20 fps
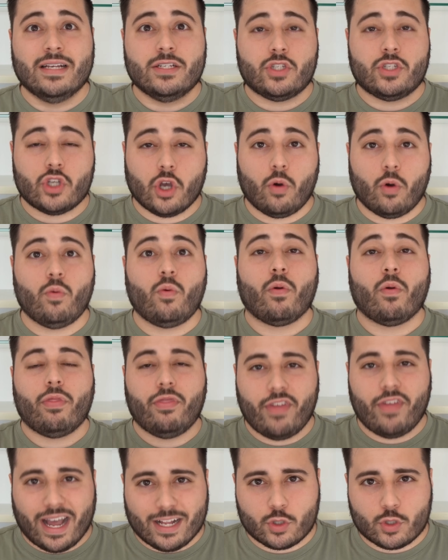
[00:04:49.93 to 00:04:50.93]
So
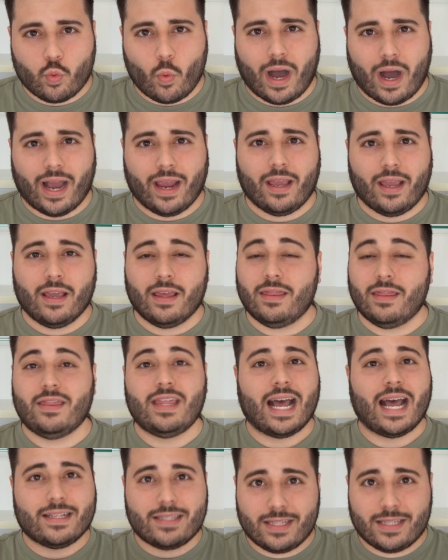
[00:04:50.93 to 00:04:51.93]
that's why,
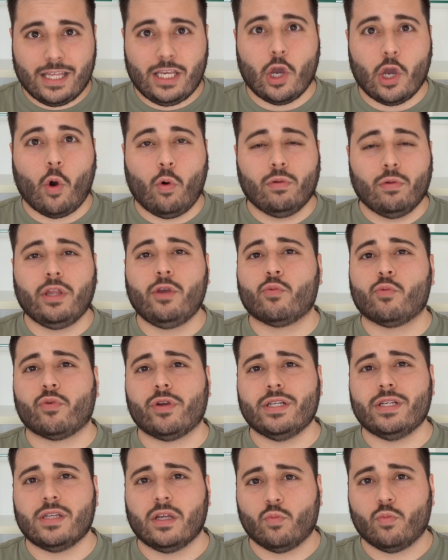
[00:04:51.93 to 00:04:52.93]
that's the only
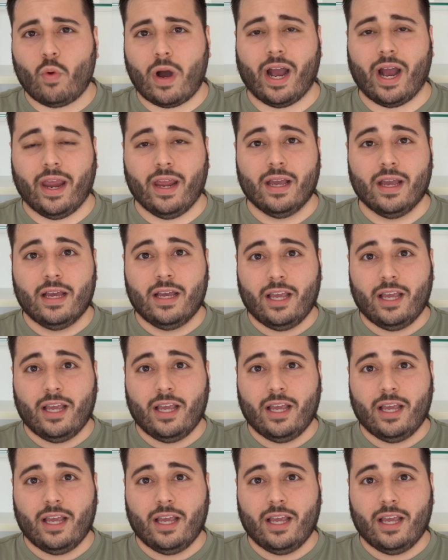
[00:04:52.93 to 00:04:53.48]
reason why.